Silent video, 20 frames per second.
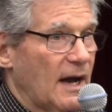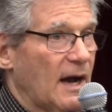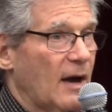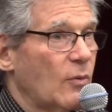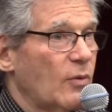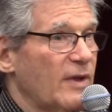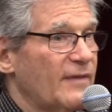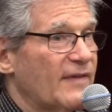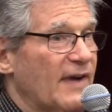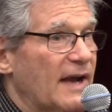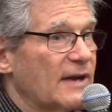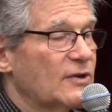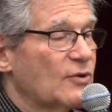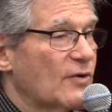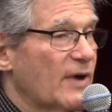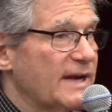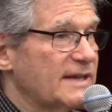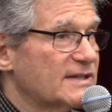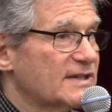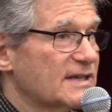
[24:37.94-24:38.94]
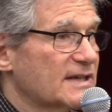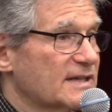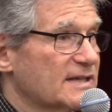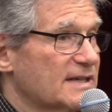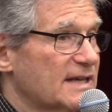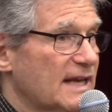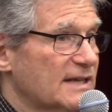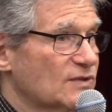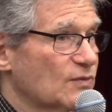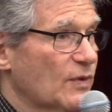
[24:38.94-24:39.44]
We've had great
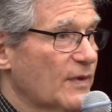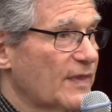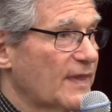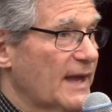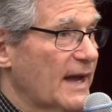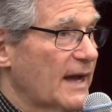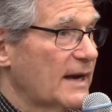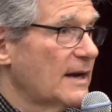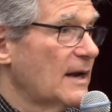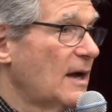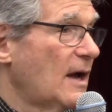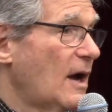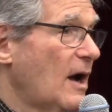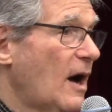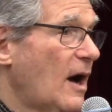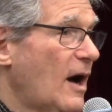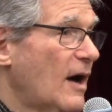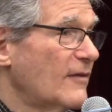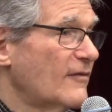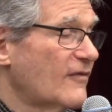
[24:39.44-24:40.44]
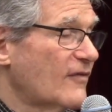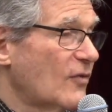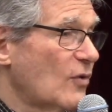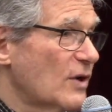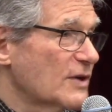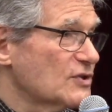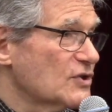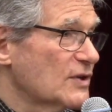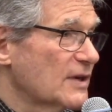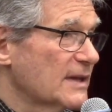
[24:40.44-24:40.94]
success with that.
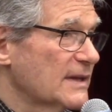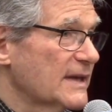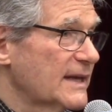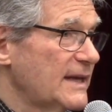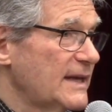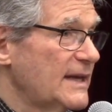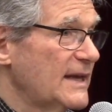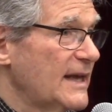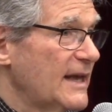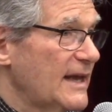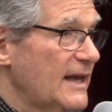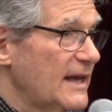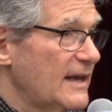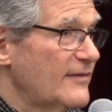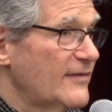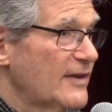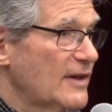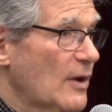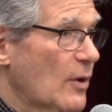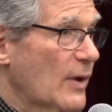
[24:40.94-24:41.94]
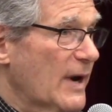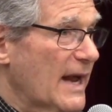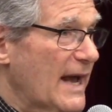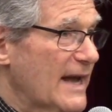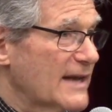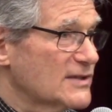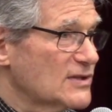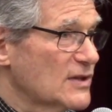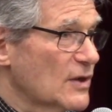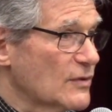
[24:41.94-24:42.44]
Unfortunately, even though it
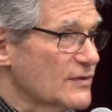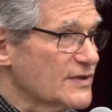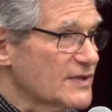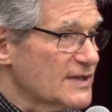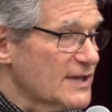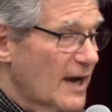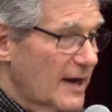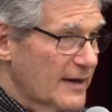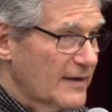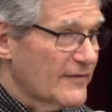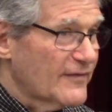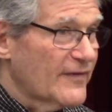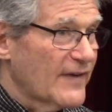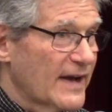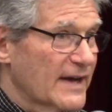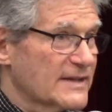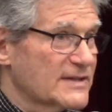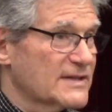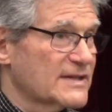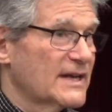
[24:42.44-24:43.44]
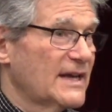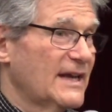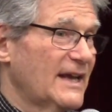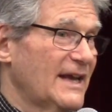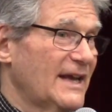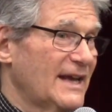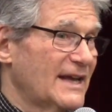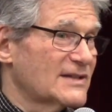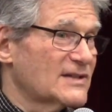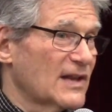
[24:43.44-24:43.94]
has no side effects,
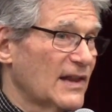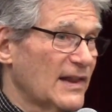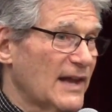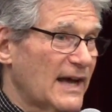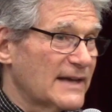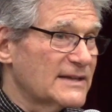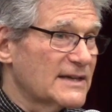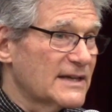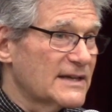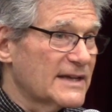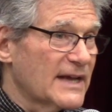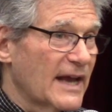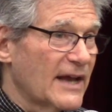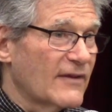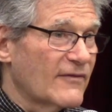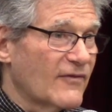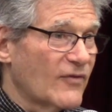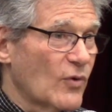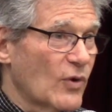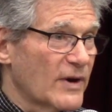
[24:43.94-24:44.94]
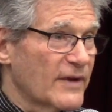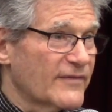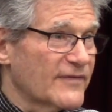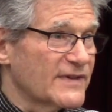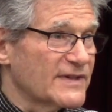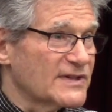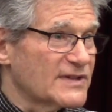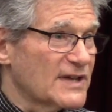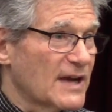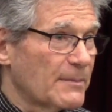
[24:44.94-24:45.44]
it's a lot to take 4
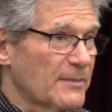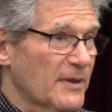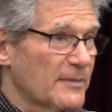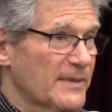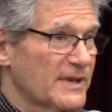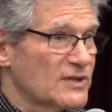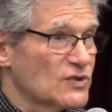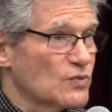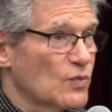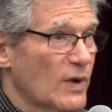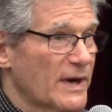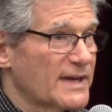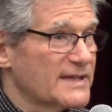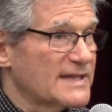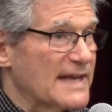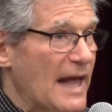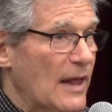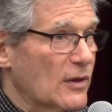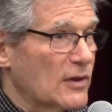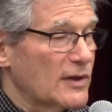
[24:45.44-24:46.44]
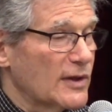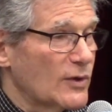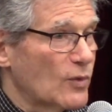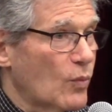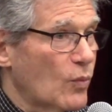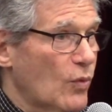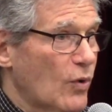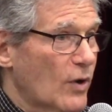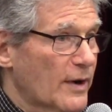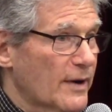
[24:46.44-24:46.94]
different supplements. One is
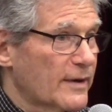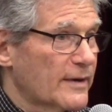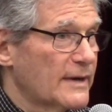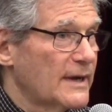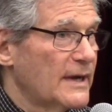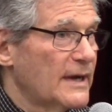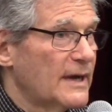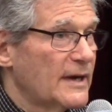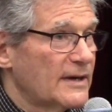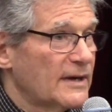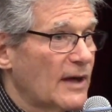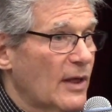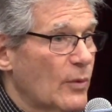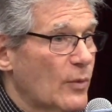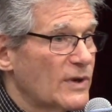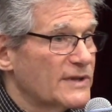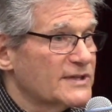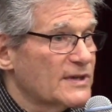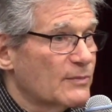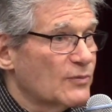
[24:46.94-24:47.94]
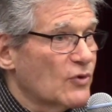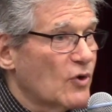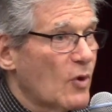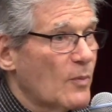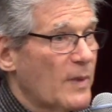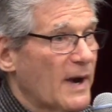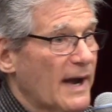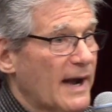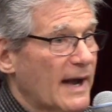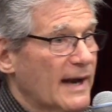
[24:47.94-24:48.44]
alkaline water, the other one's a
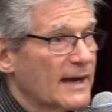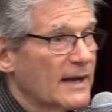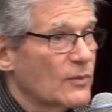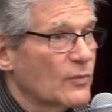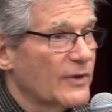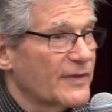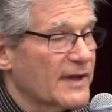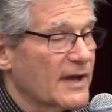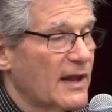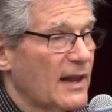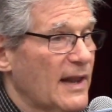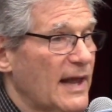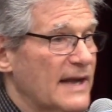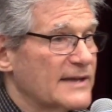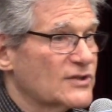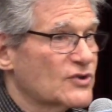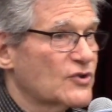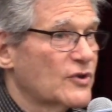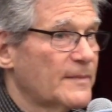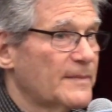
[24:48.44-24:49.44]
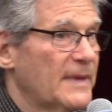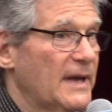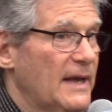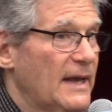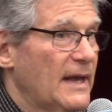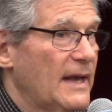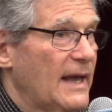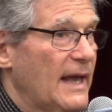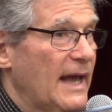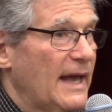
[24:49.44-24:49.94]
probiotic with colostrum,
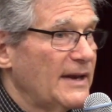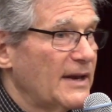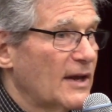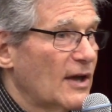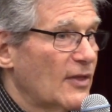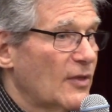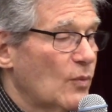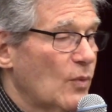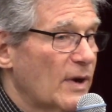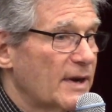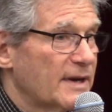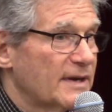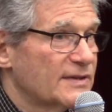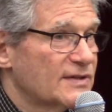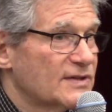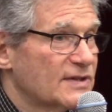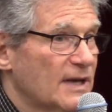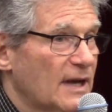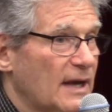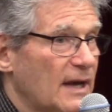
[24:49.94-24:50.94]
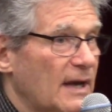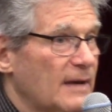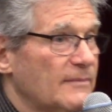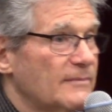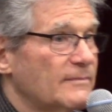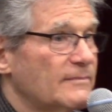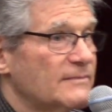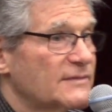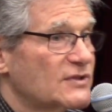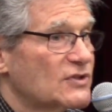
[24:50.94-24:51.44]
and the other one is
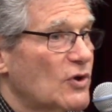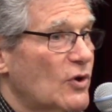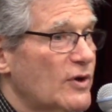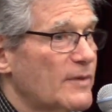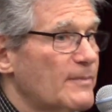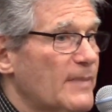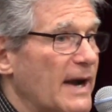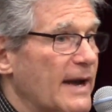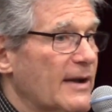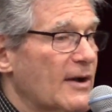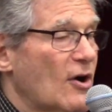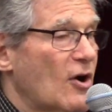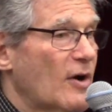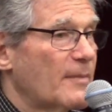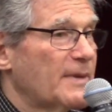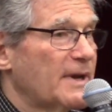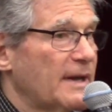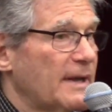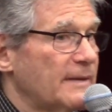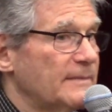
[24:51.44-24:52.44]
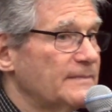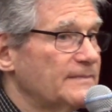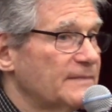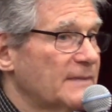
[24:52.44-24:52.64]
sodium bicarbonate.